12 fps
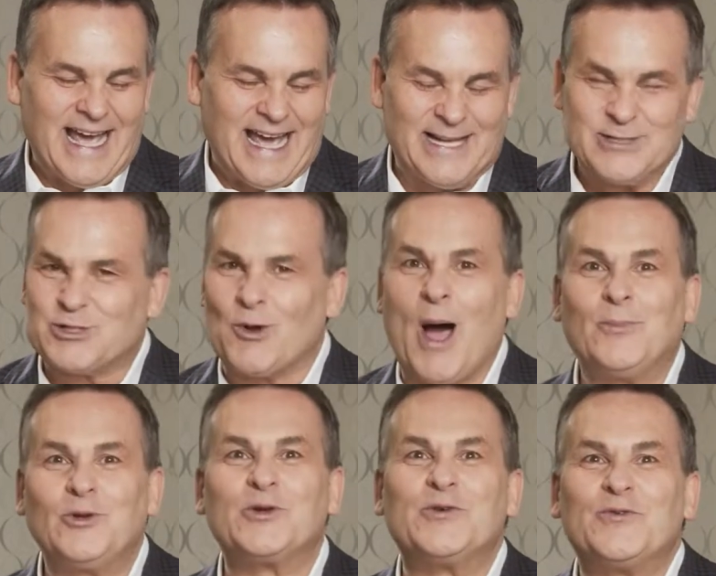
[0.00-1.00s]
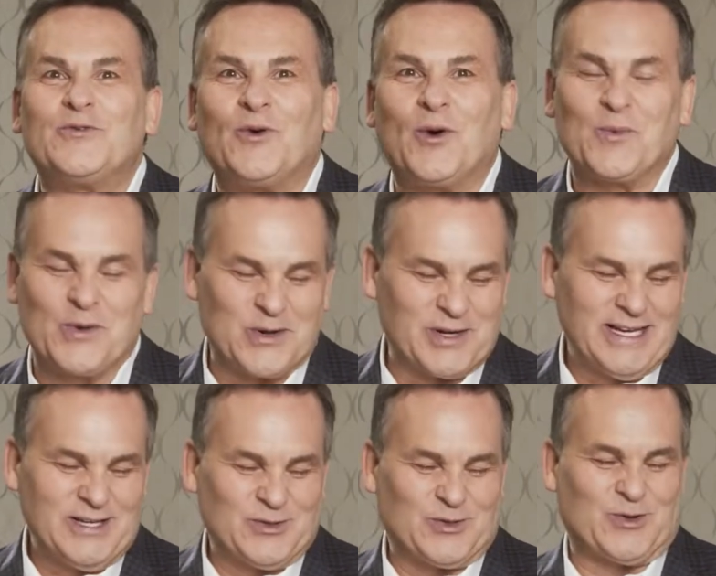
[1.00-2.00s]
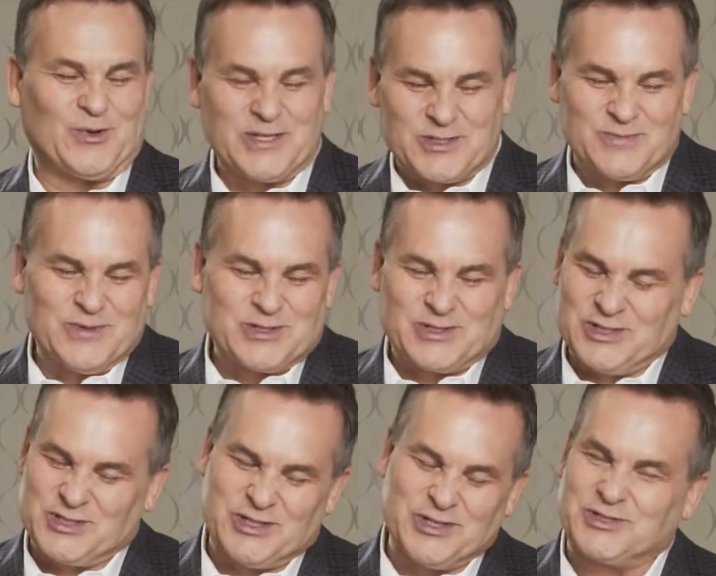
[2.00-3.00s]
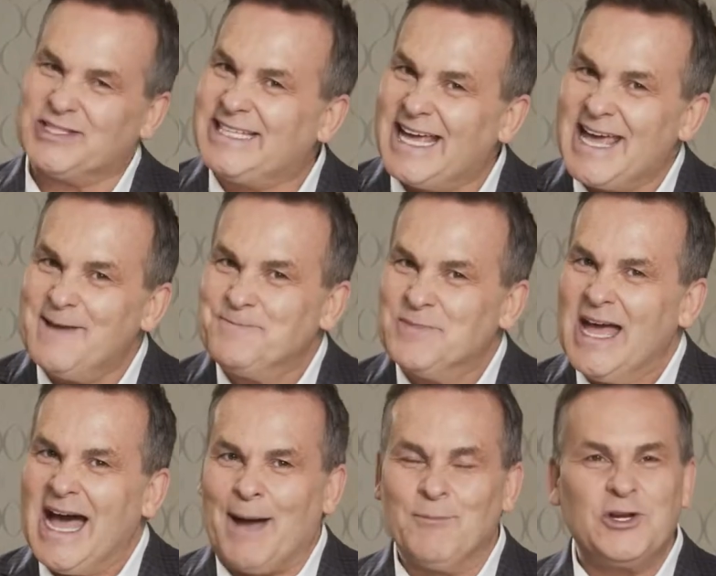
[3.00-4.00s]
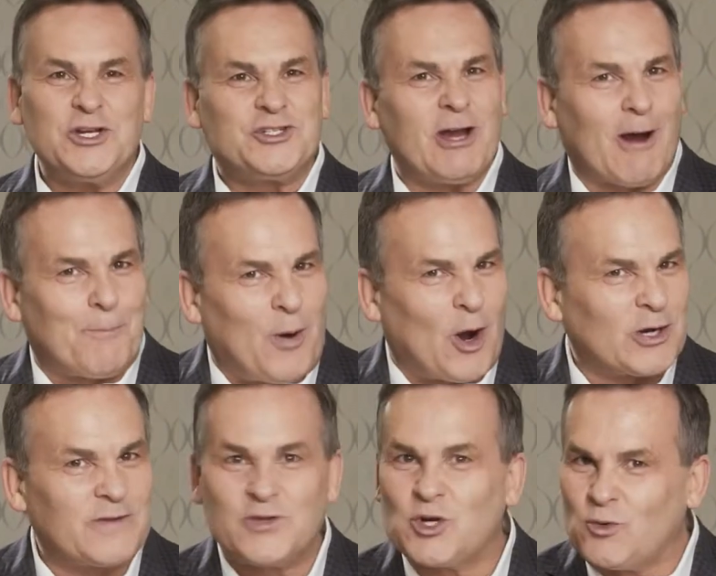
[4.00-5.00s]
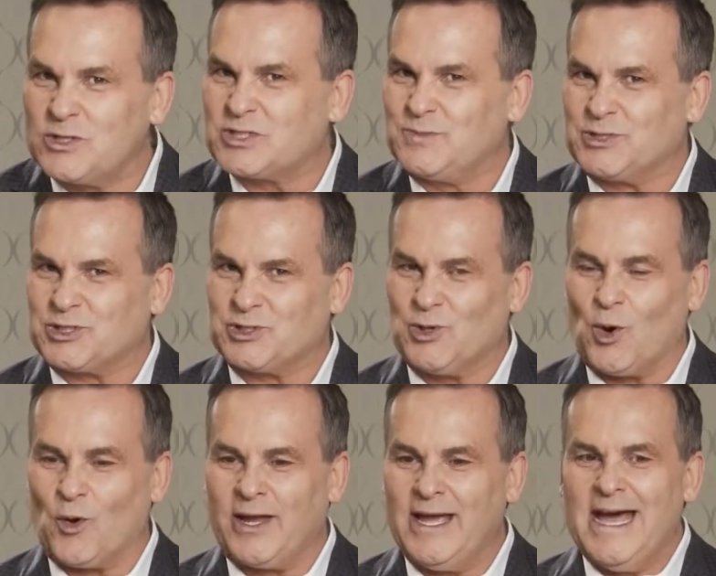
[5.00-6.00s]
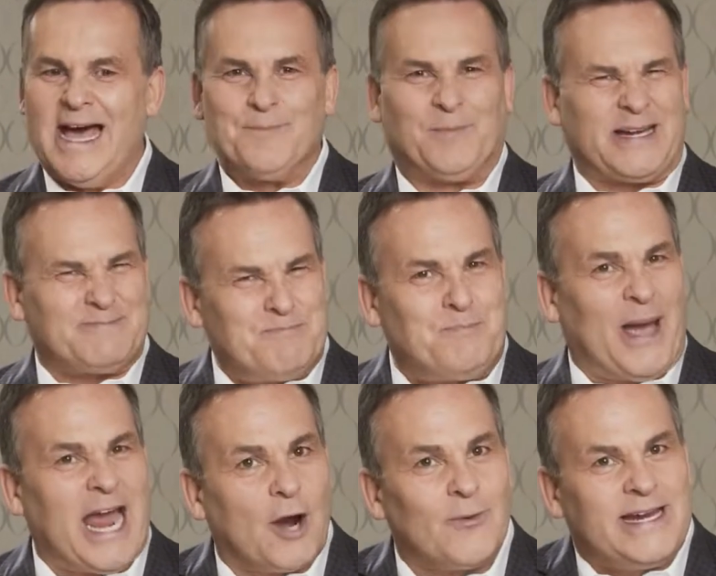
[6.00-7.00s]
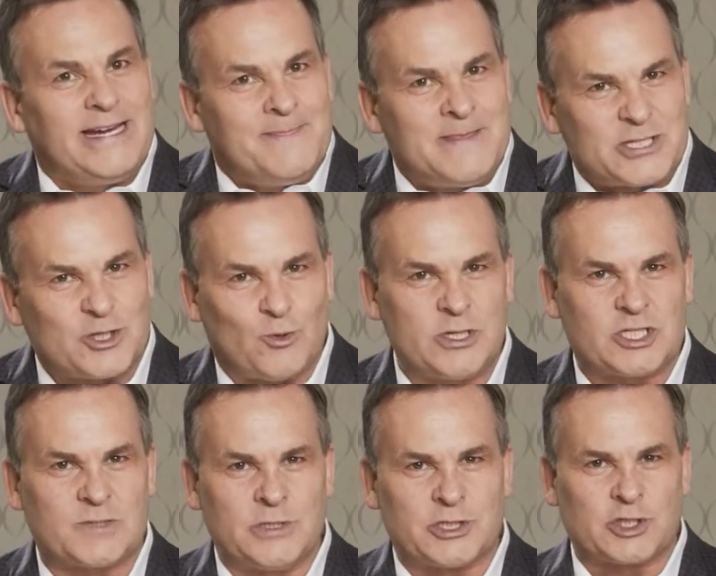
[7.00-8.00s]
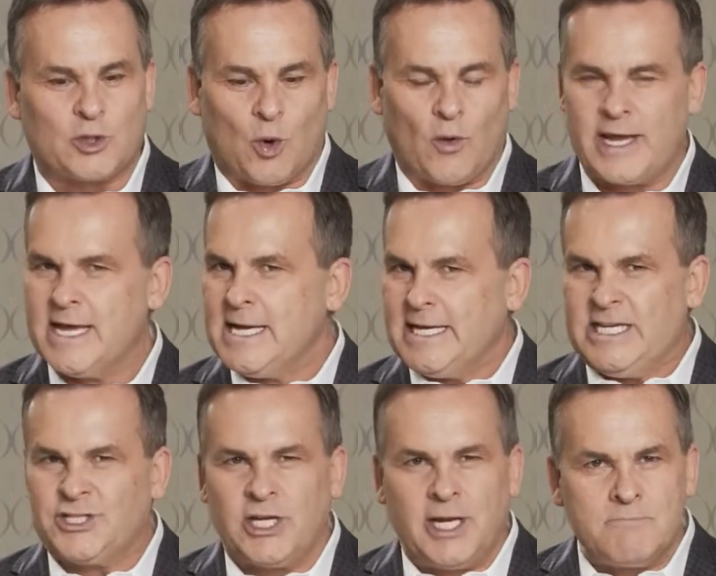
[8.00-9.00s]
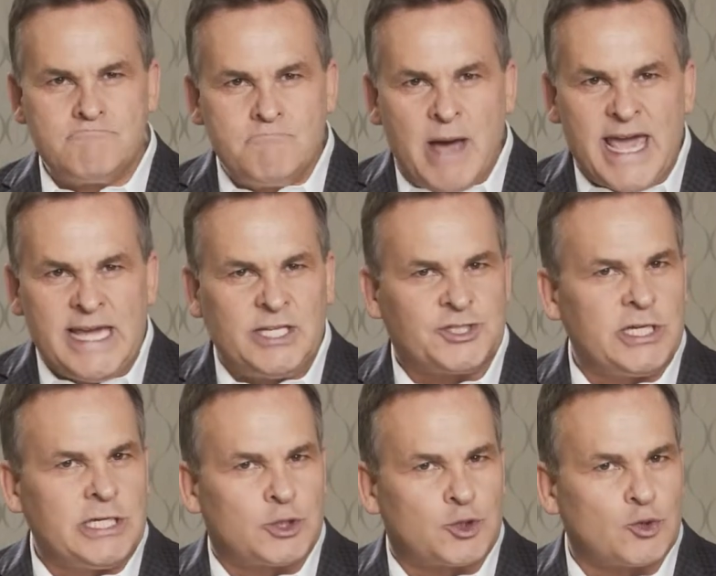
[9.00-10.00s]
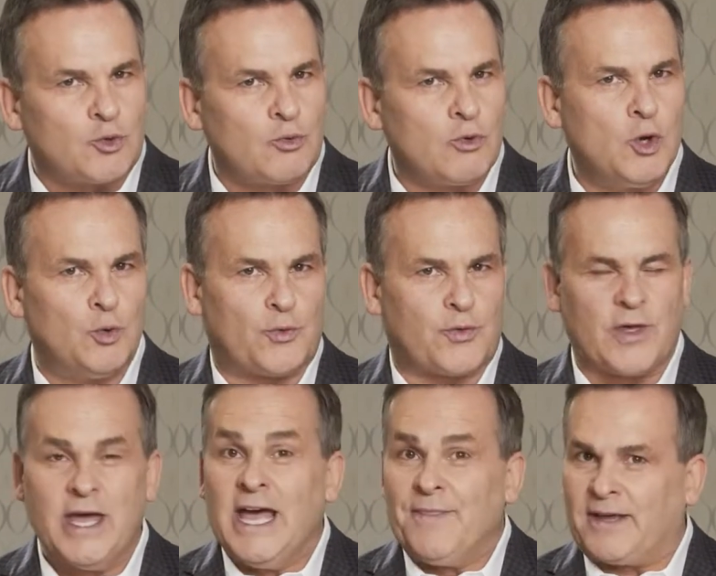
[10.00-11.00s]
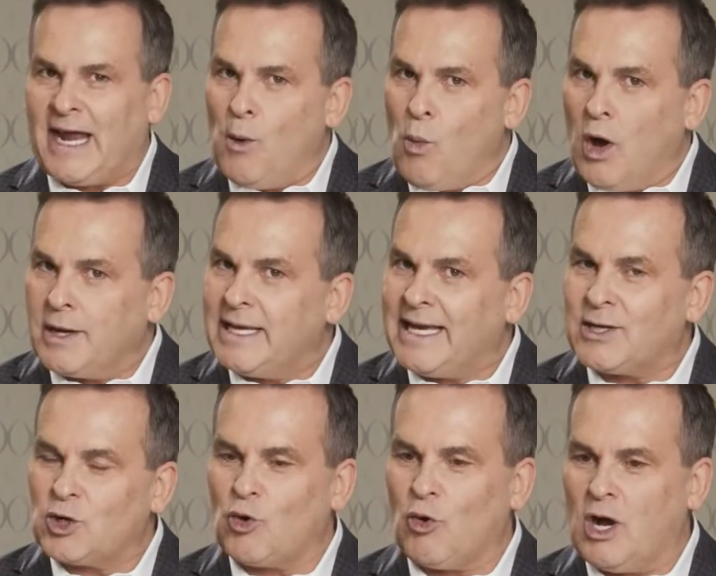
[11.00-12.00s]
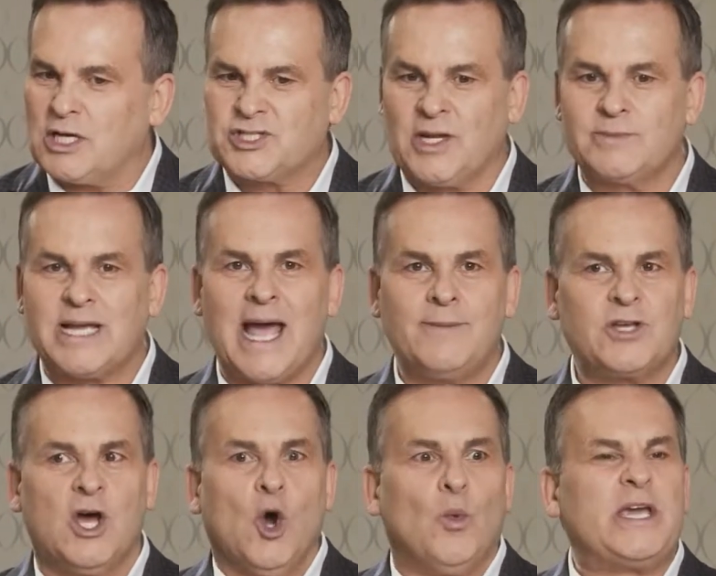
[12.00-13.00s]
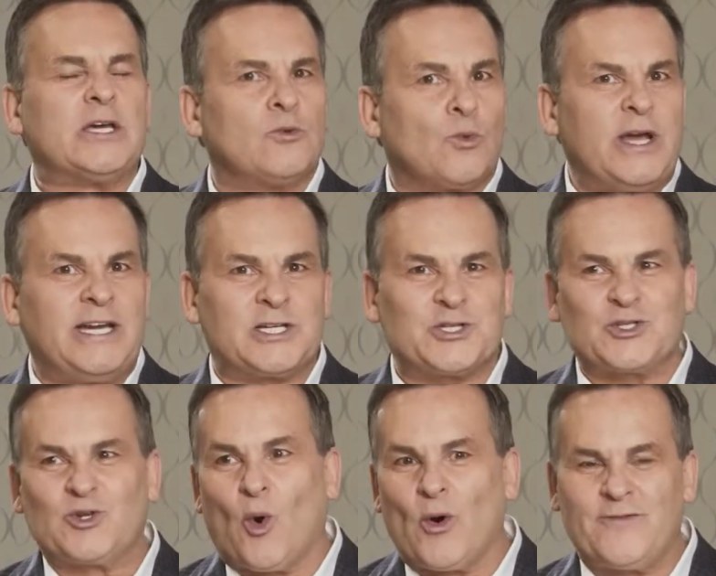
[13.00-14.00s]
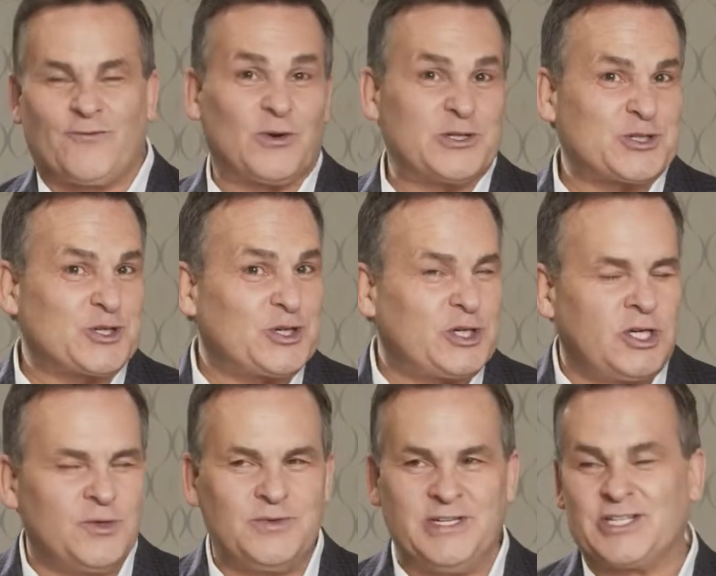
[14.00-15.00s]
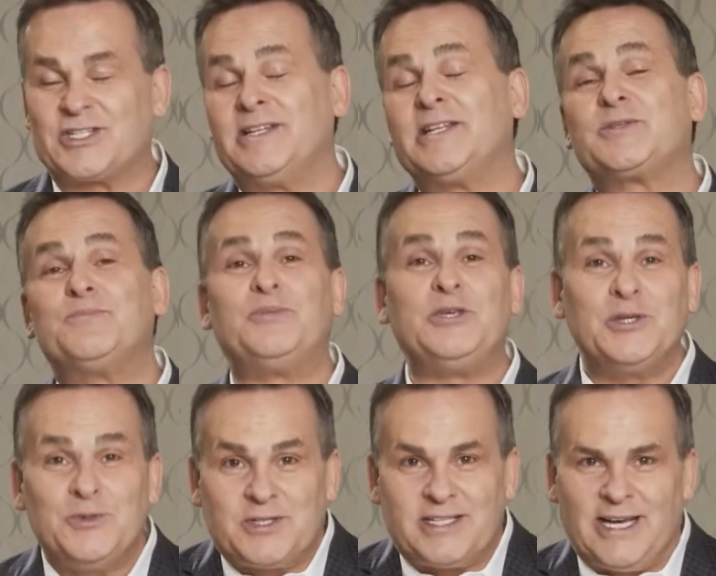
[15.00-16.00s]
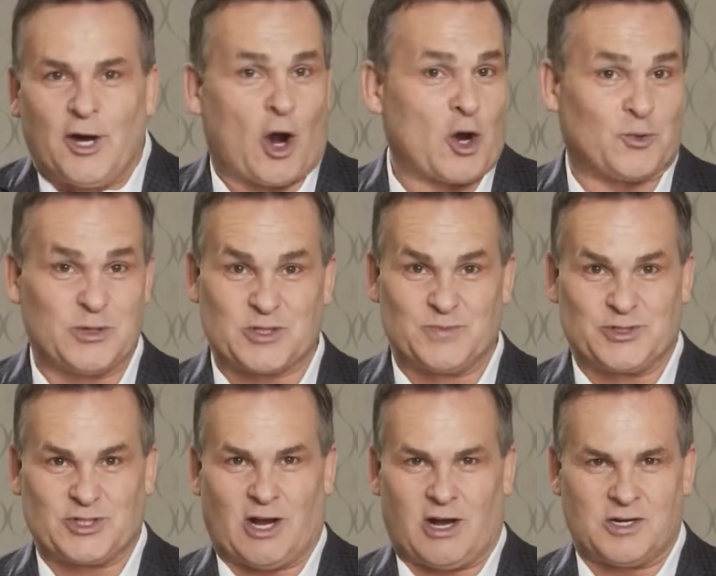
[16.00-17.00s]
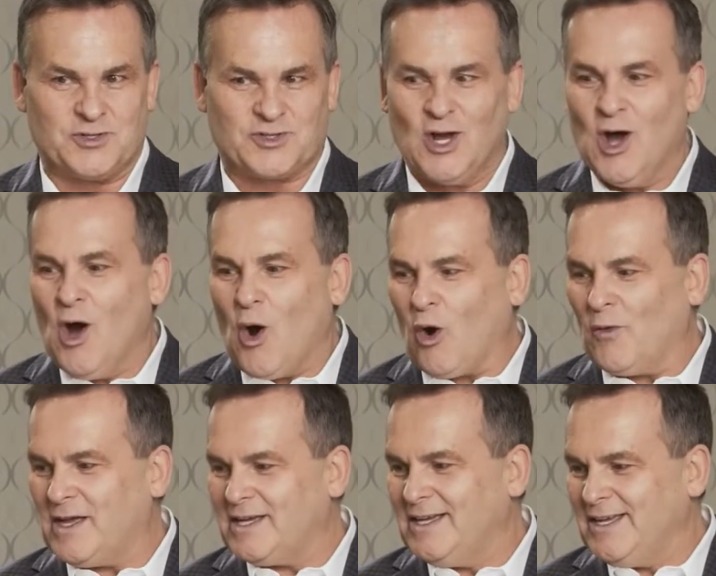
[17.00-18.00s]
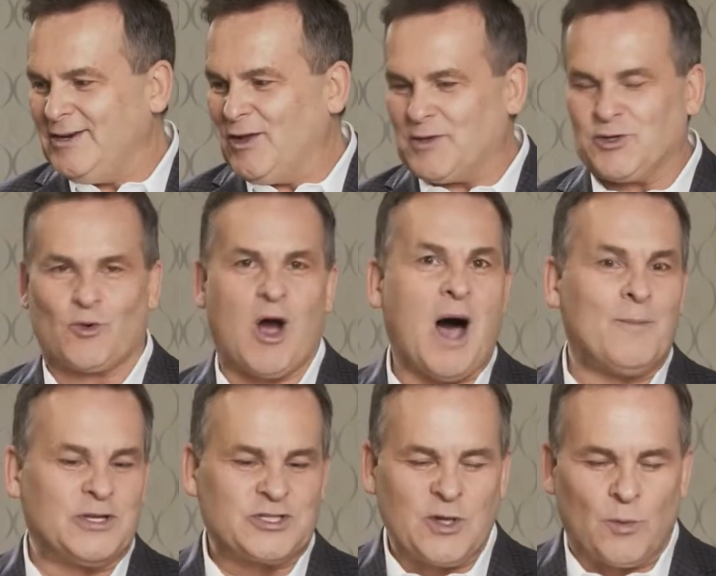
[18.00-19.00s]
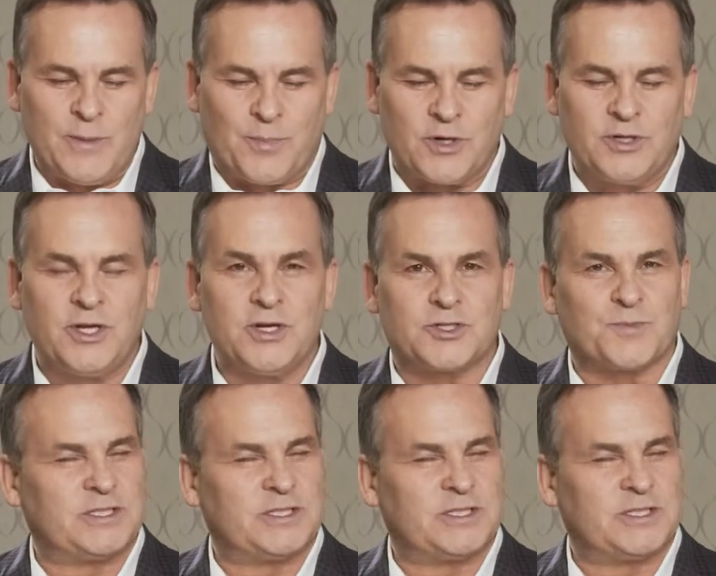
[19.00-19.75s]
And so I'm looking forward to Christmas this year. Today, I'm going to share a part of the Christmas story, but buried in this Christmas story is an amazing truth that I want to get across. Sometimes we can read a story for its cuteness and its beauty on our Christmas cards or the dramas that we produce.